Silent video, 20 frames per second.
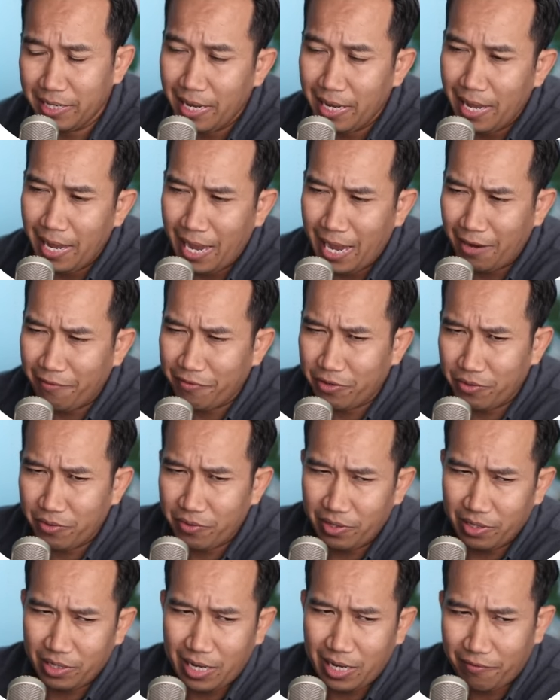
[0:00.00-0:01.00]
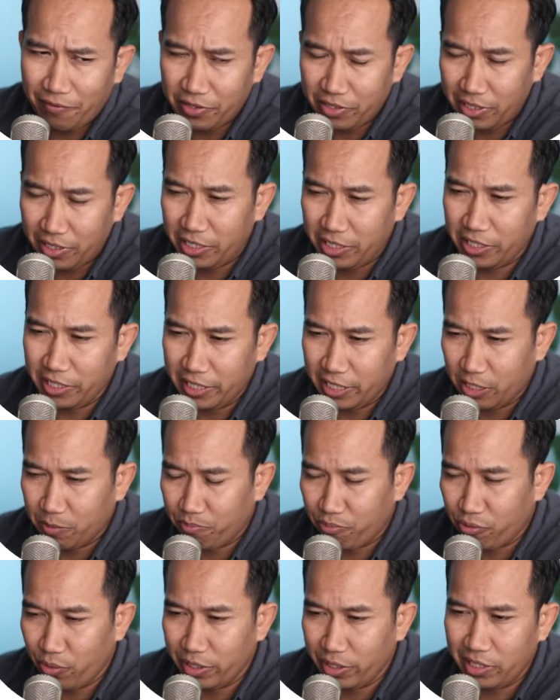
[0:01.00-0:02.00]
after the conversation gets
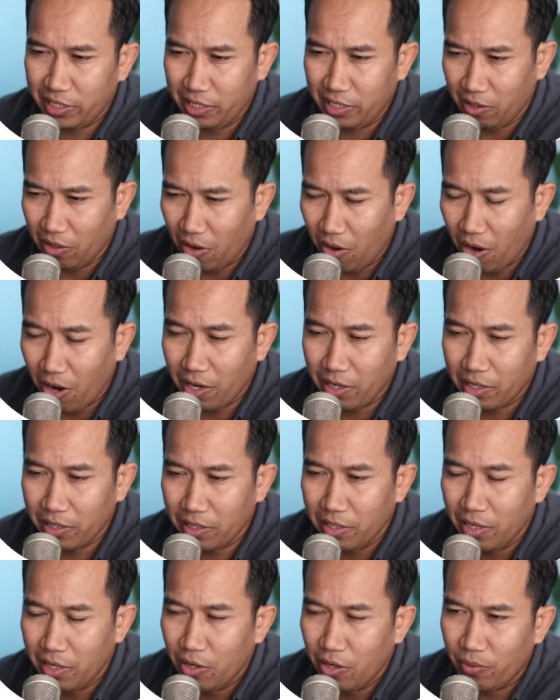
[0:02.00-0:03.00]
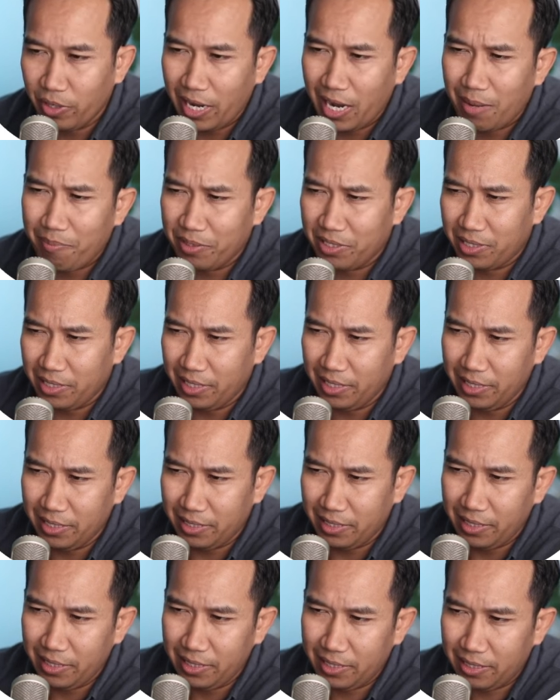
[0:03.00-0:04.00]
pretty long, what happens is
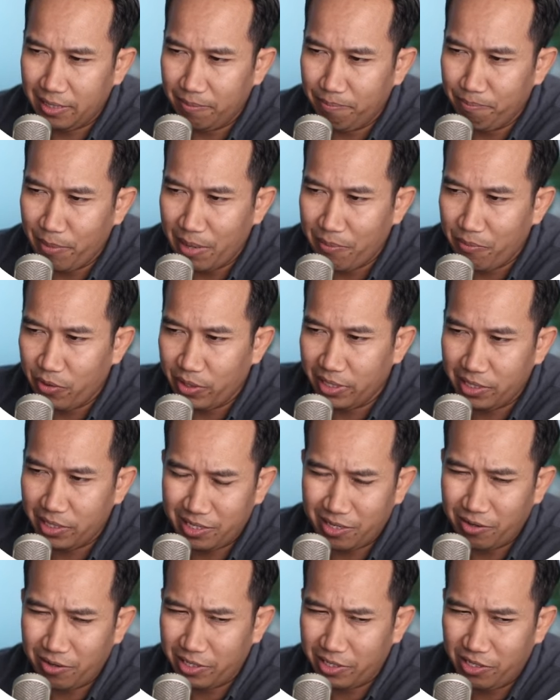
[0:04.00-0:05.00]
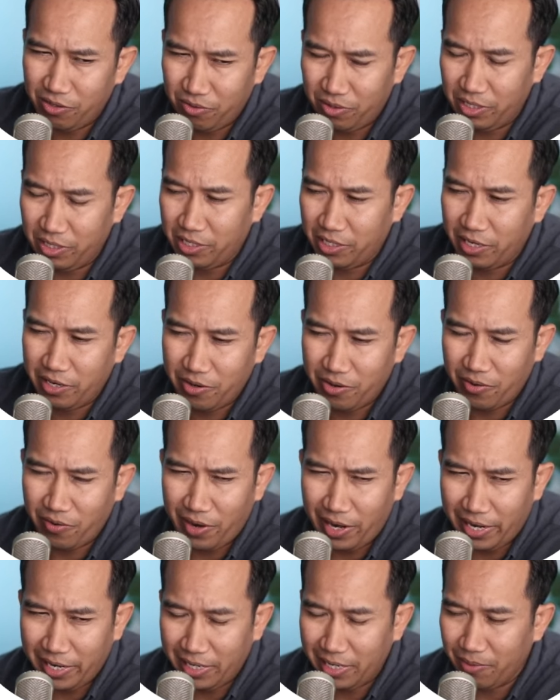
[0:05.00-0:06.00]
its memory starts to
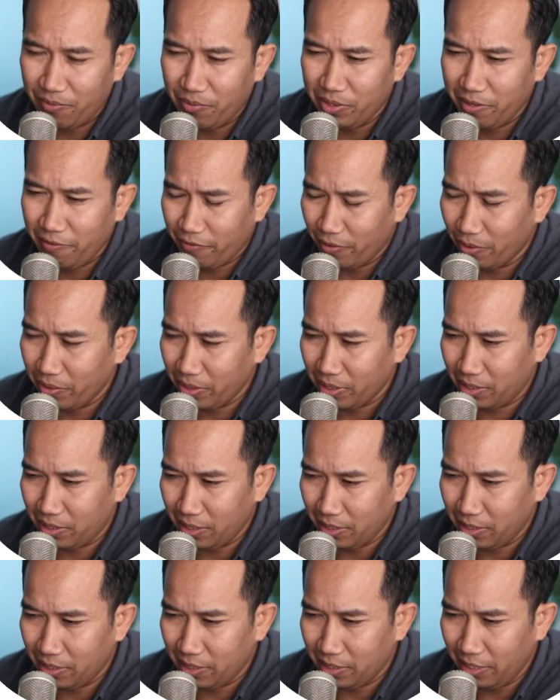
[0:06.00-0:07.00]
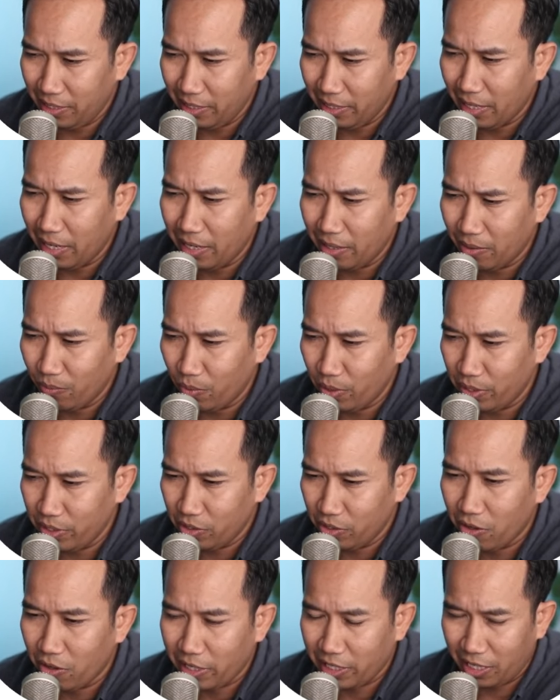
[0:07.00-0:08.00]
deteriorate. It really focuses in on what you're
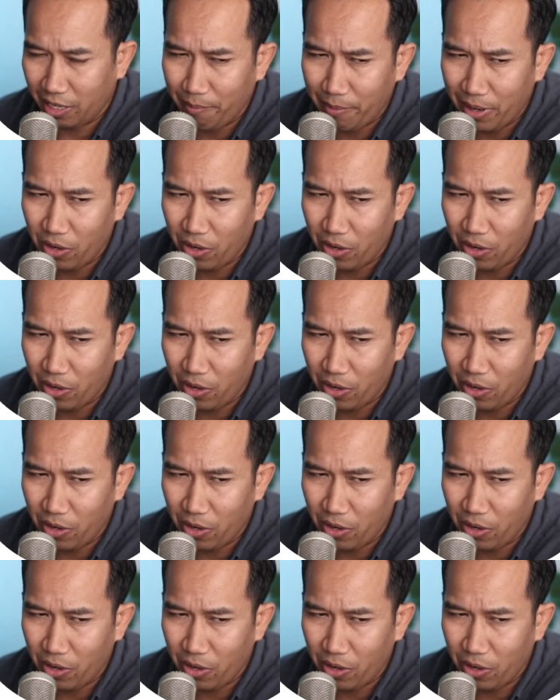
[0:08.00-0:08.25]
talking about